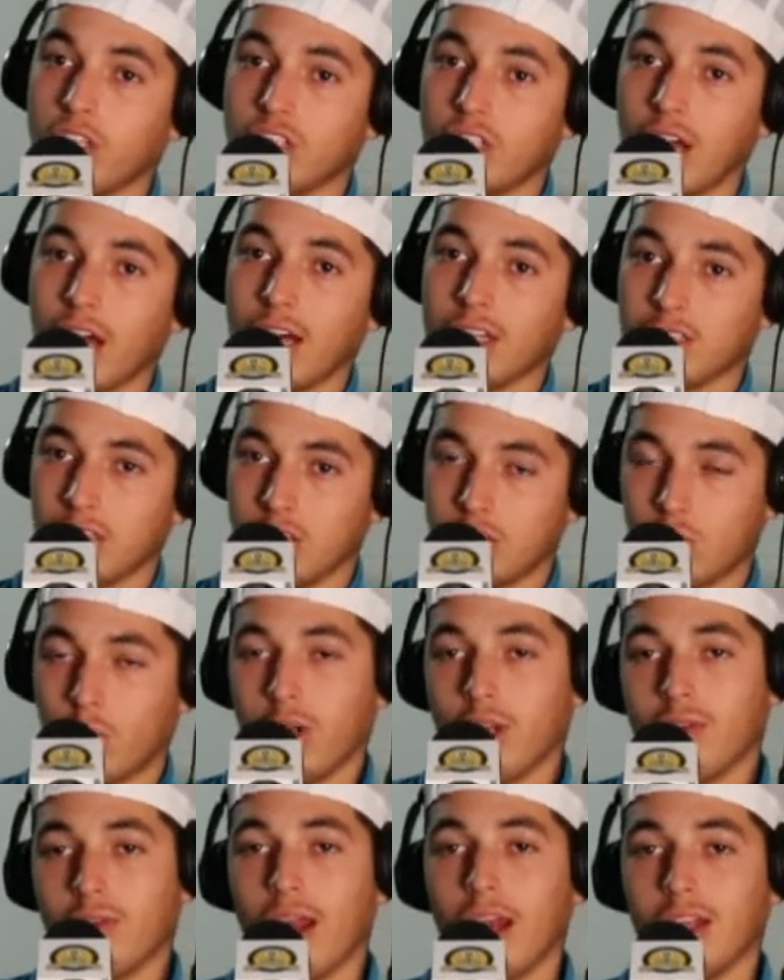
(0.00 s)
shots in
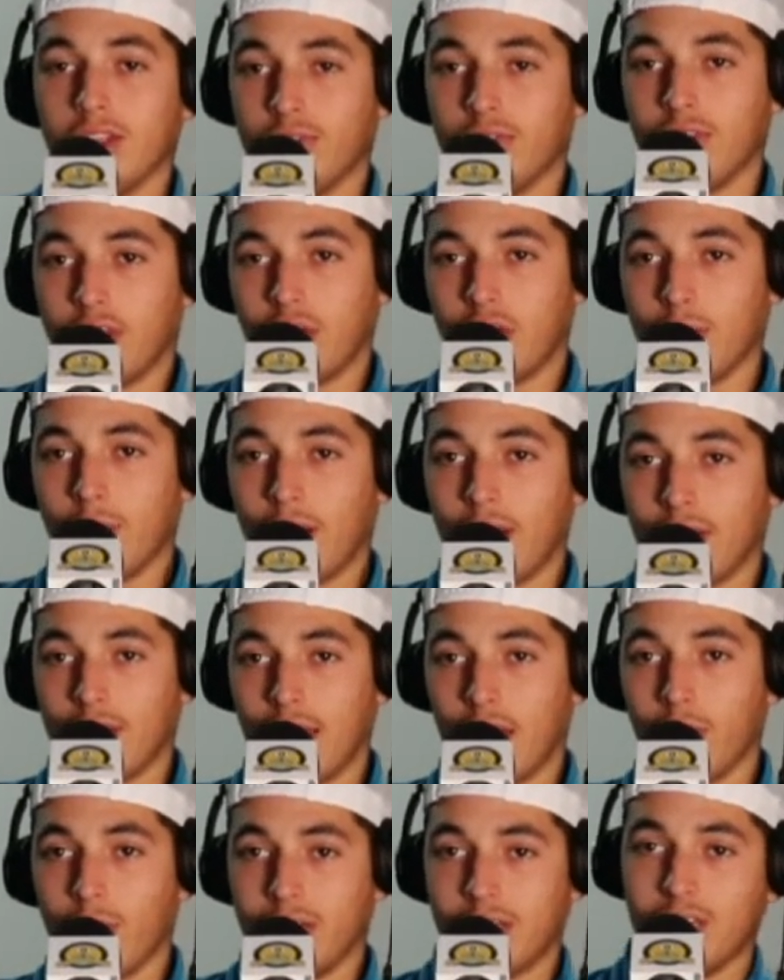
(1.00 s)
20 rounds if you think about it
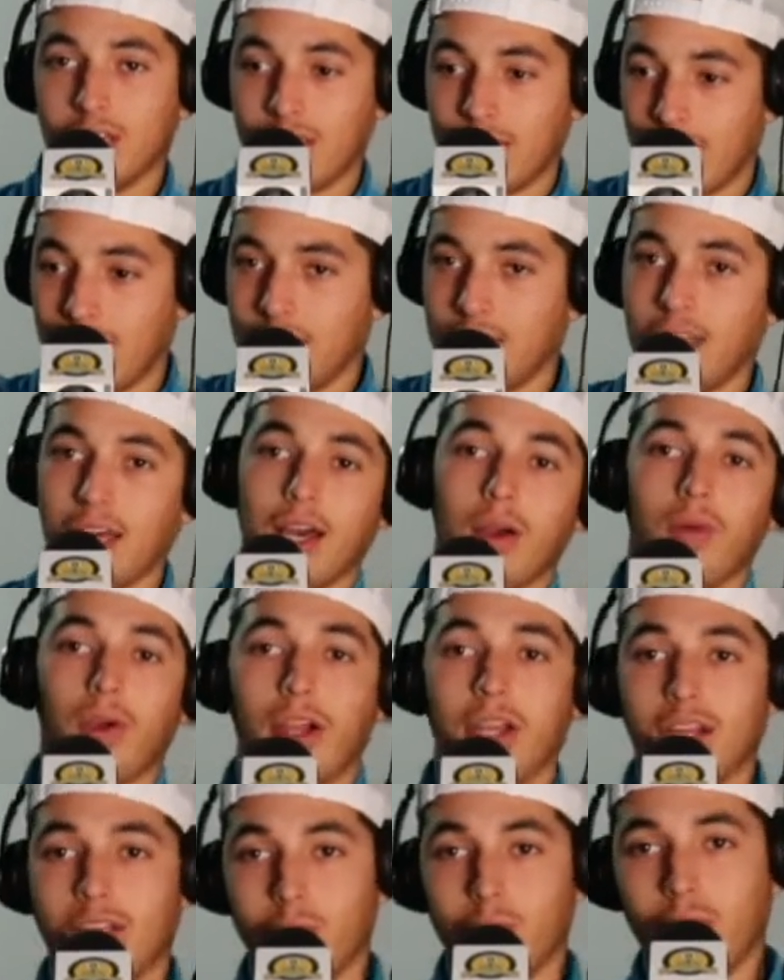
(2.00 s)
that way to get down
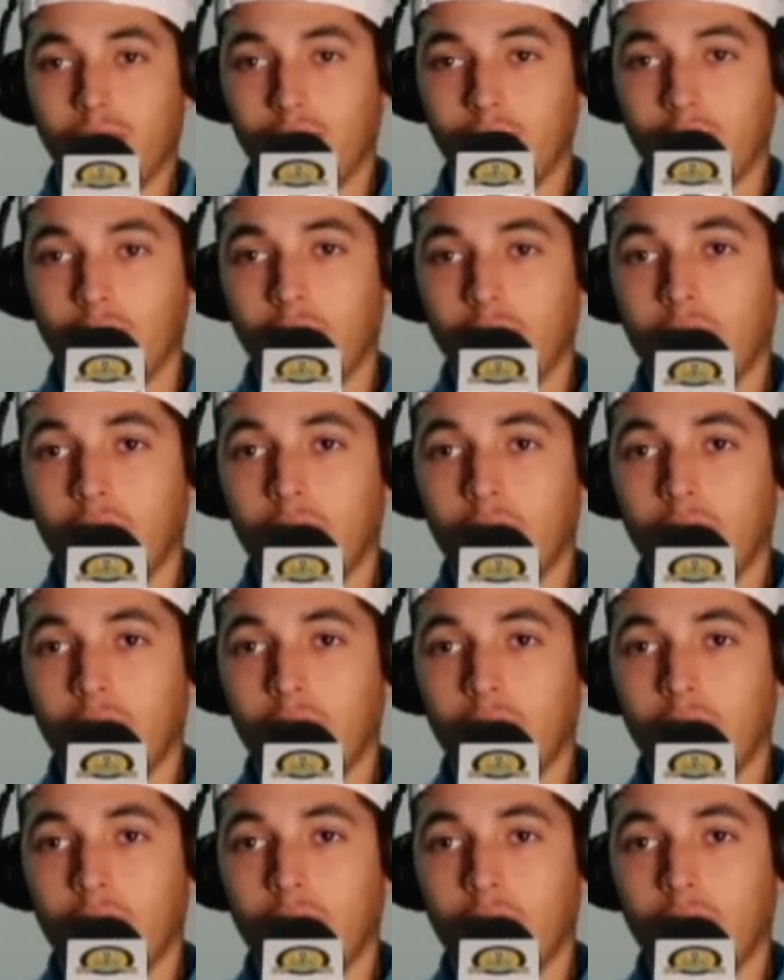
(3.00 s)
where I need to be.